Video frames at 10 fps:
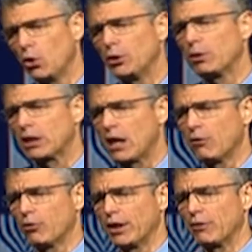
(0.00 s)

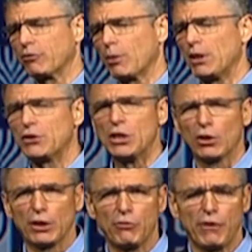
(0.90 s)
recovering from his
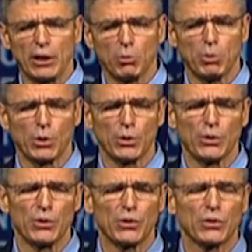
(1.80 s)
nearly fatal
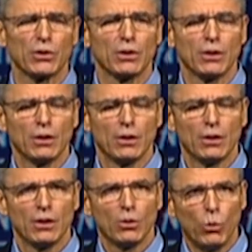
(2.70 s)
burns.
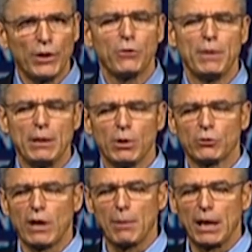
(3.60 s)
With me
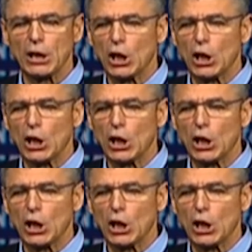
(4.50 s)
was Rabbi